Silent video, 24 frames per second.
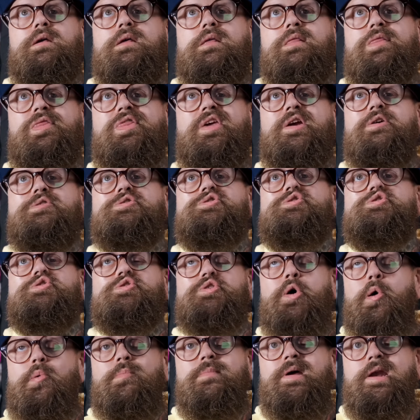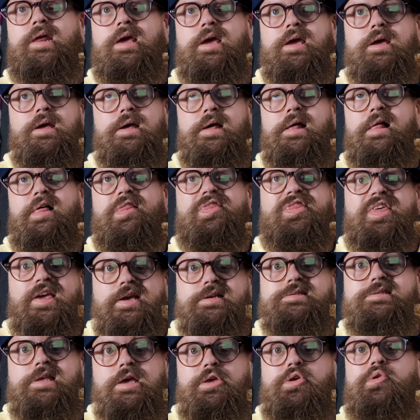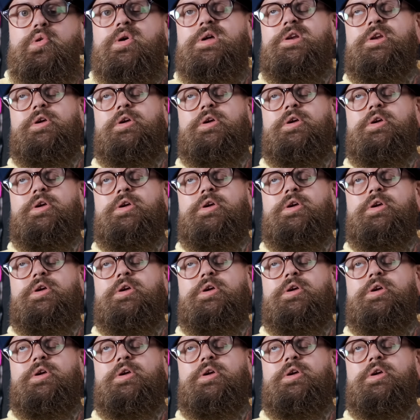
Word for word: there's so many things that you can